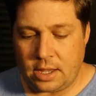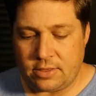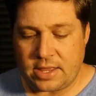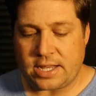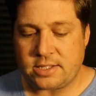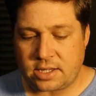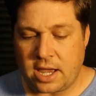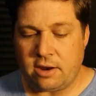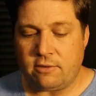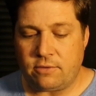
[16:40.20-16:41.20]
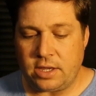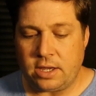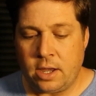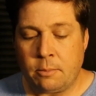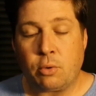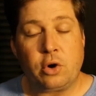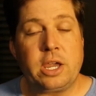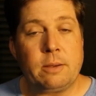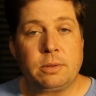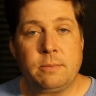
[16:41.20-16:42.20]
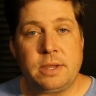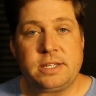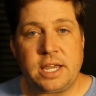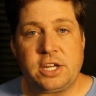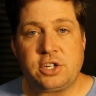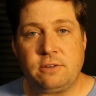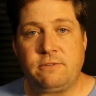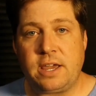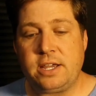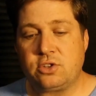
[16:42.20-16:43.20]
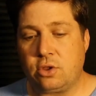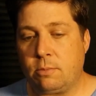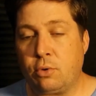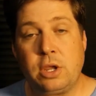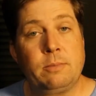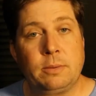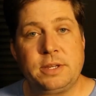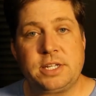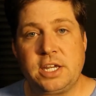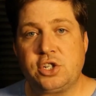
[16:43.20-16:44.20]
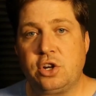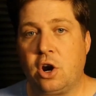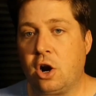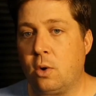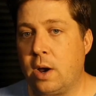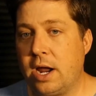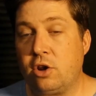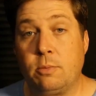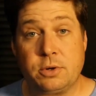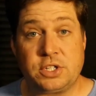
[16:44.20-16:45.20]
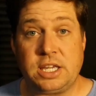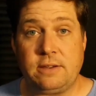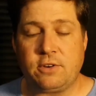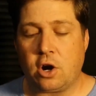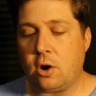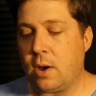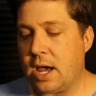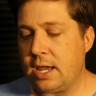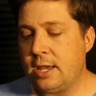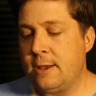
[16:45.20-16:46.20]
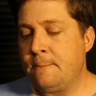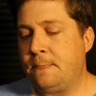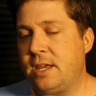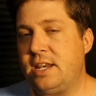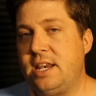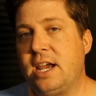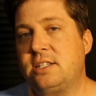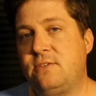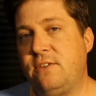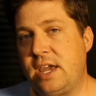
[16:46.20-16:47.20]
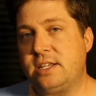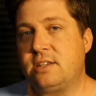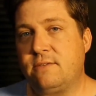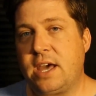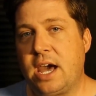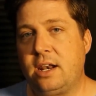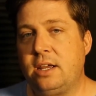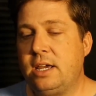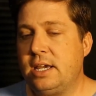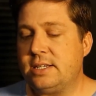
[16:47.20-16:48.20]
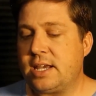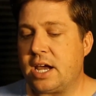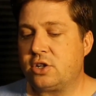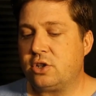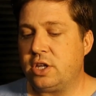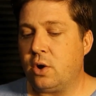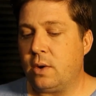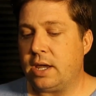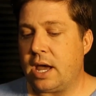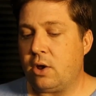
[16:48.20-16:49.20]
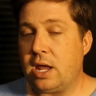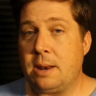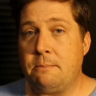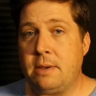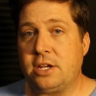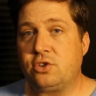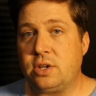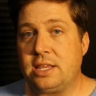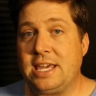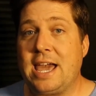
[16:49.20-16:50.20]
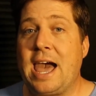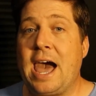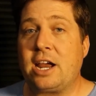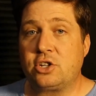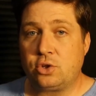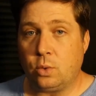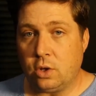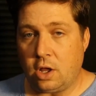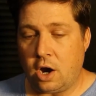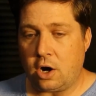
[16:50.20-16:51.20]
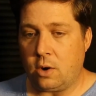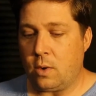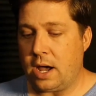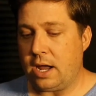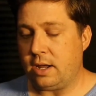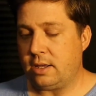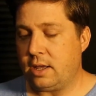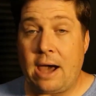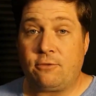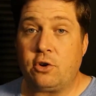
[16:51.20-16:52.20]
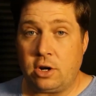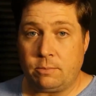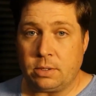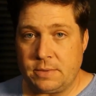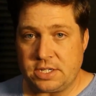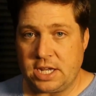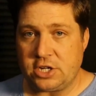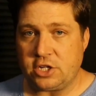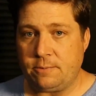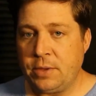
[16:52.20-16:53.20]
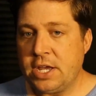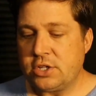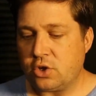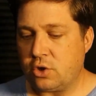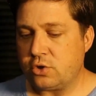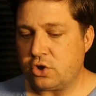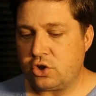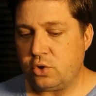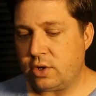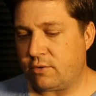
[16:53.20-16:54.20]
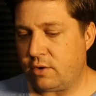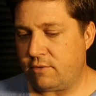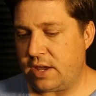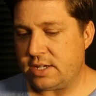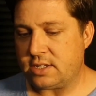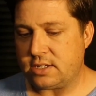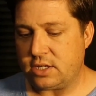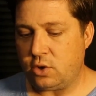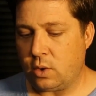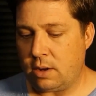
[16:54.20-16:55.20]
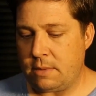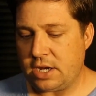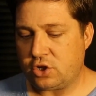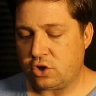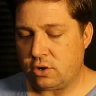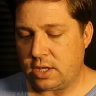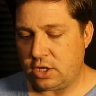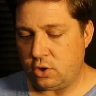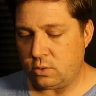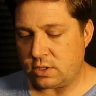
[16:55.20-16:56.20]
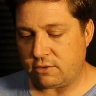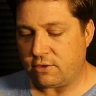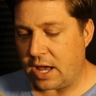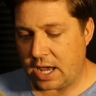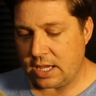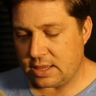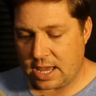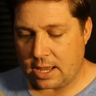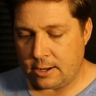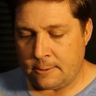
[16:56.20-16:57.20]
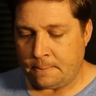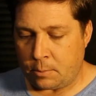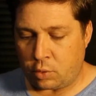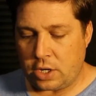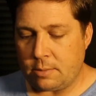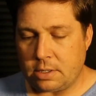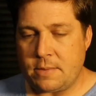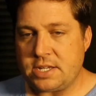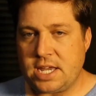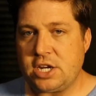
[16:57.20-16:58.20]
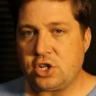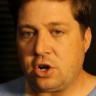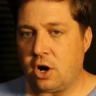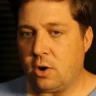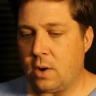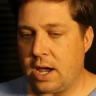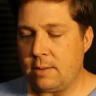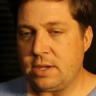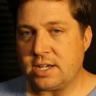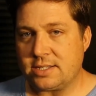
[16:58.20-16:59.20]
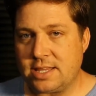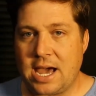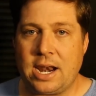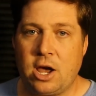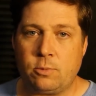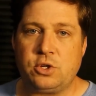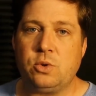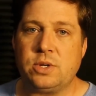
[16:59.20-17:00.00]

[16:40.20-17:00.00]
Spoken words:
And that's kind of the pre-implementation phase or the pre-implementation ROI or the perceived ROI. The next phase of that is actually going out and measuring the actual ROI after implementation. So those are two different phases, and you want to make sure that you define that pre-implementation ROI because that helps